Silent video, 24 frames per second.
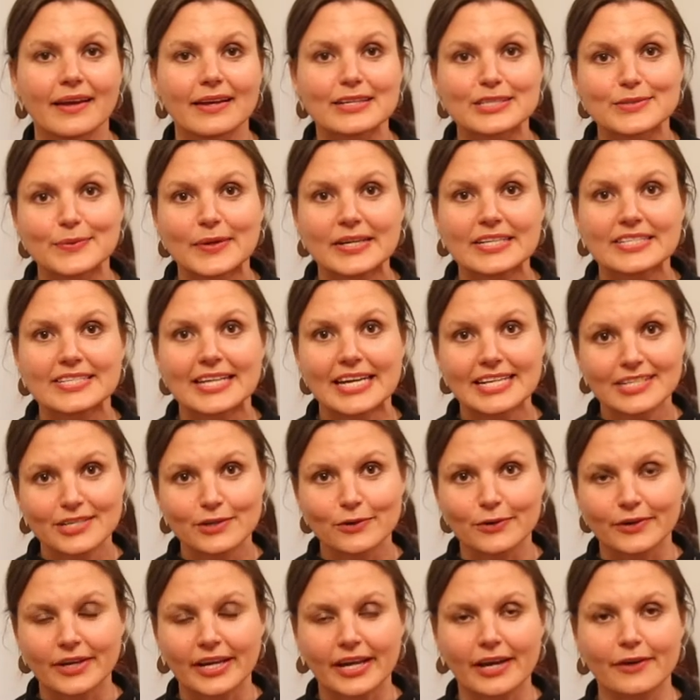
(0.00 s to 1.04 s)
As well as
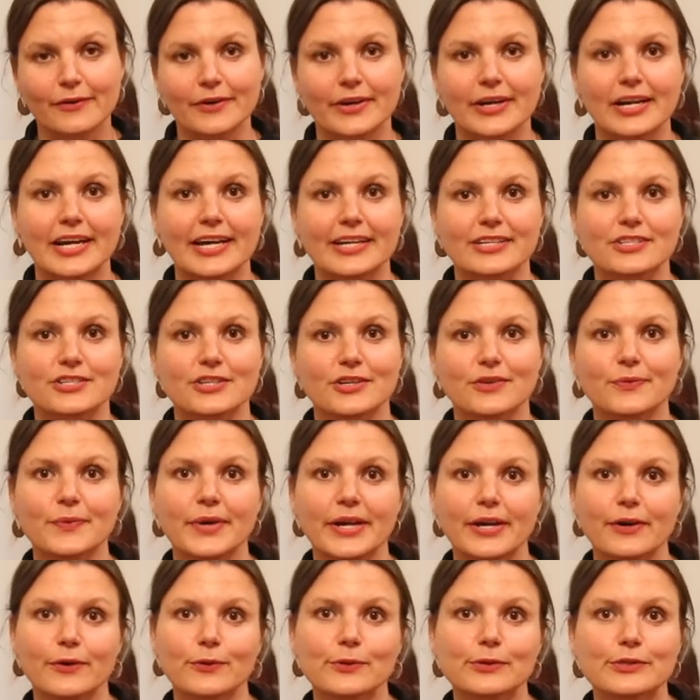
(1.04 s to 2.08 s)
cataloguing our collection,
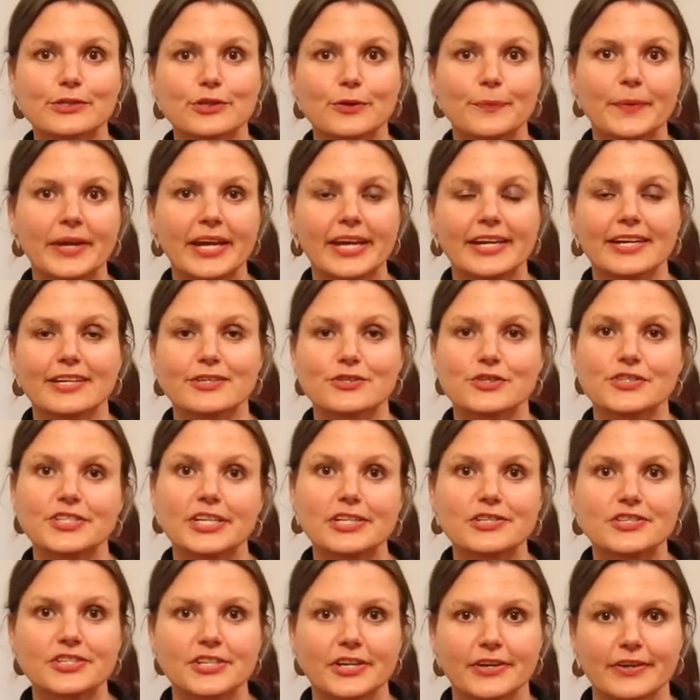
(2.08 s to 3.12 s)
we are also beginning to
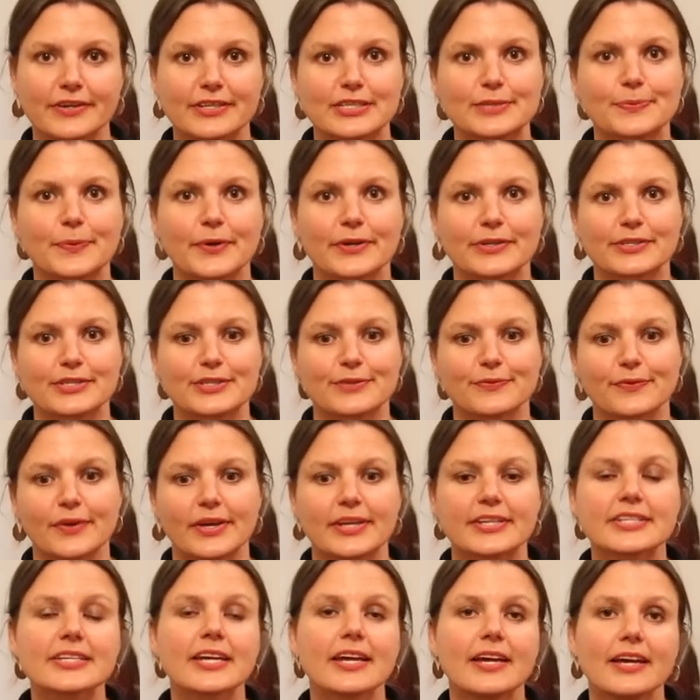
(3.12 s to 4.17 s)
digitise parts of
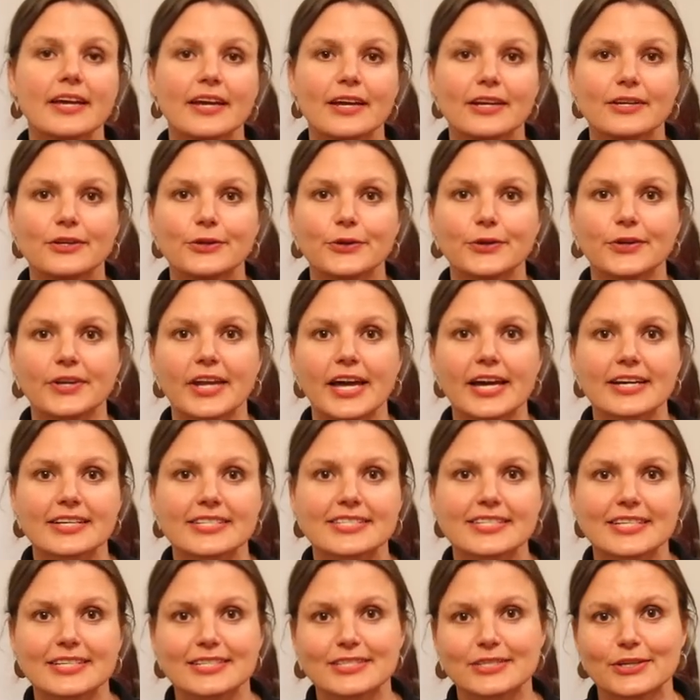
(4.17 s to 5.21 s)
it and you can
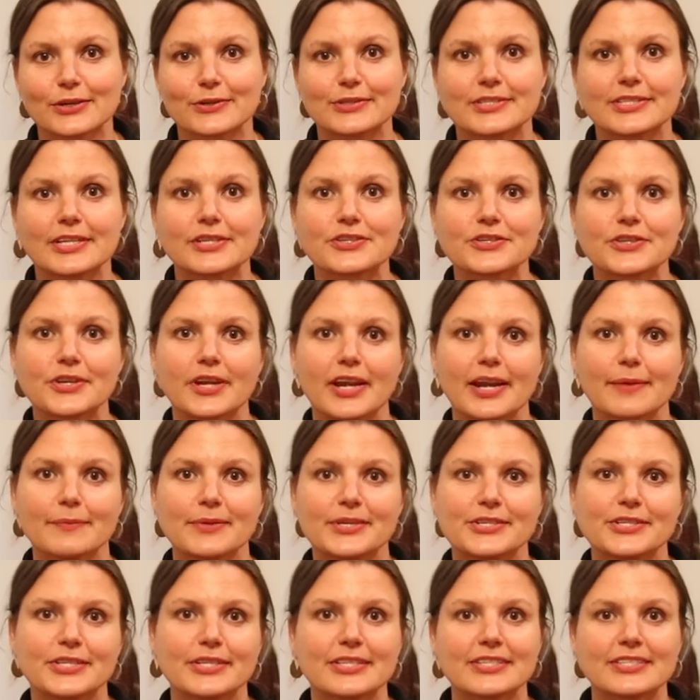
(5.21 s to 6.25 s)
access those digital
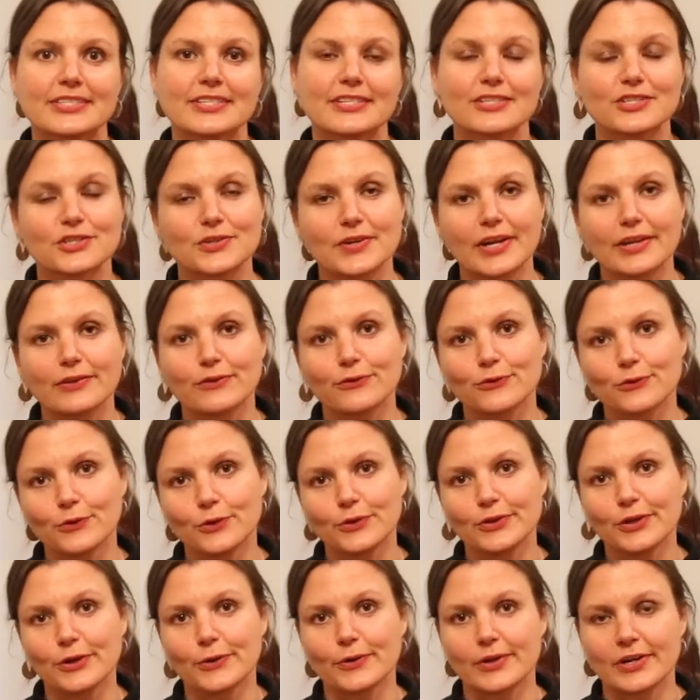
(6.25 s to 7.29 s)
images straight
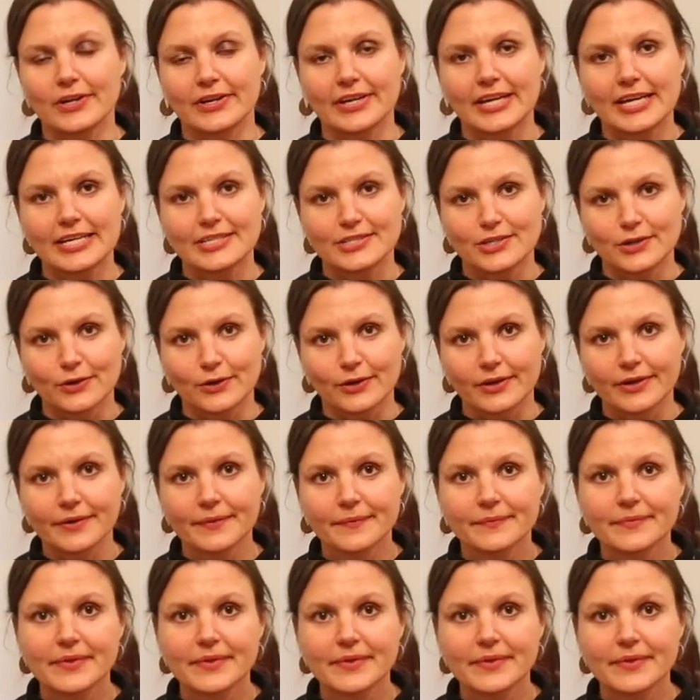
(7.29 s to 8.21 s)
through the online catalogue.